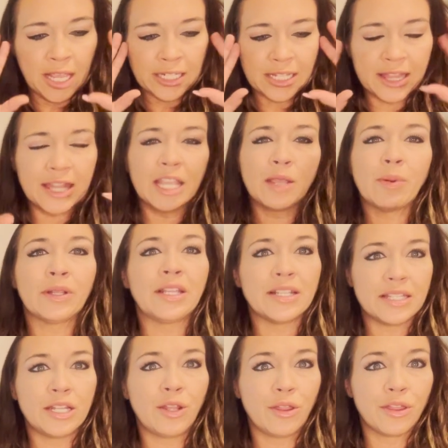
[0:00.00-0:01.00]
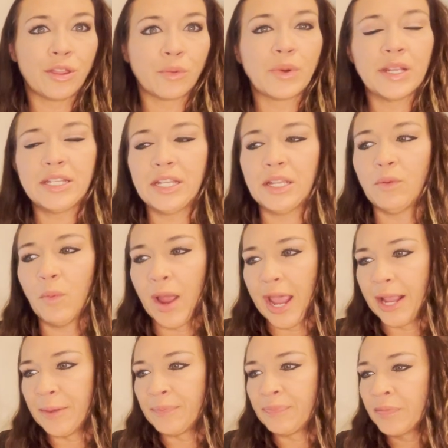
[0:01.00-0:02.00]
to think about this in a 3D way.